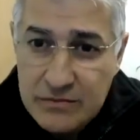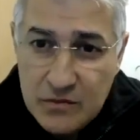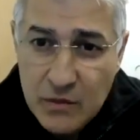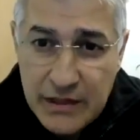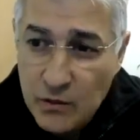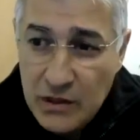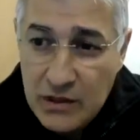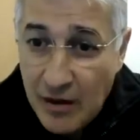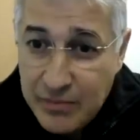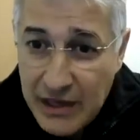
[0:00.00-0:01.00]
We will
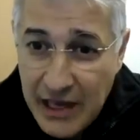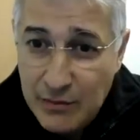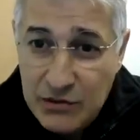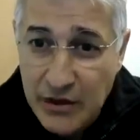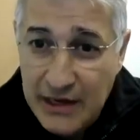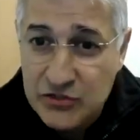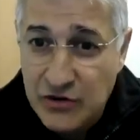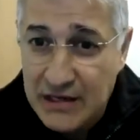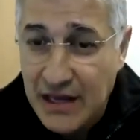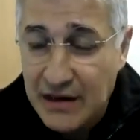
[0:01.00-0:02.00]
not be able to
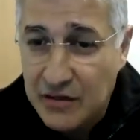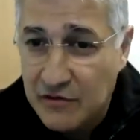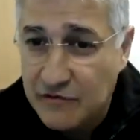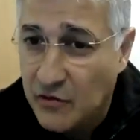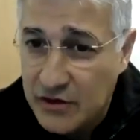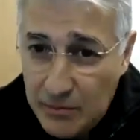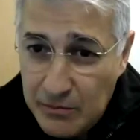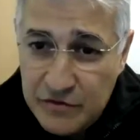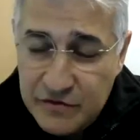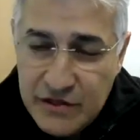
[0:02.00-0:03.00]
extract anything for a
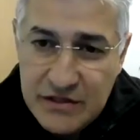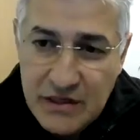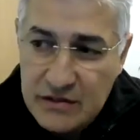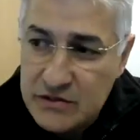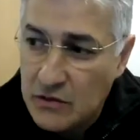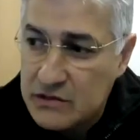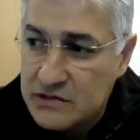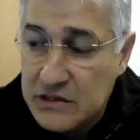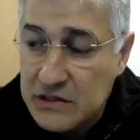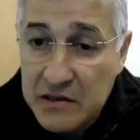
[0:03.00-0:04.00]
number of years, and so
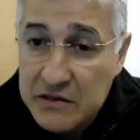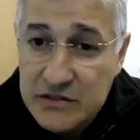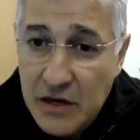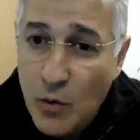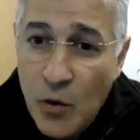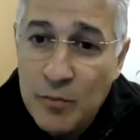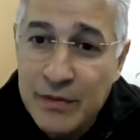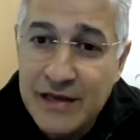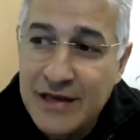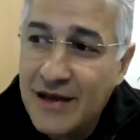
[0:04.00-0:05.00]
there won't
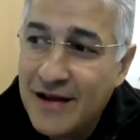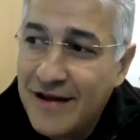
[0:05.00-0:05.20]
be